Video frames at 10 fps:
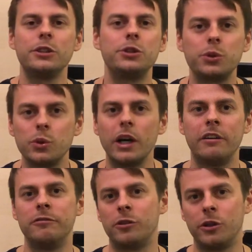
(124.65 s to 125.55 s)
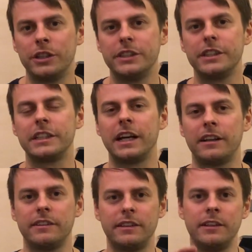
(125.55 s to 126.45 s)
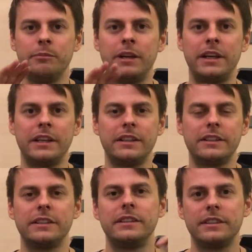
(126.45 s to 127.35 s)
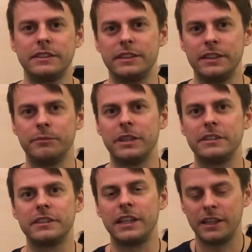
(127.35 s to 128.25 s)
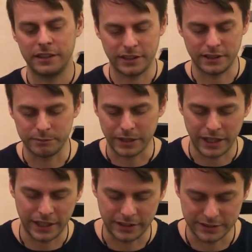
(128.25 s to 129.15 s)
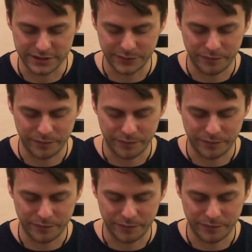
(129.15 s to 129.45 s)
to avoid cuts in my skin and in my hand.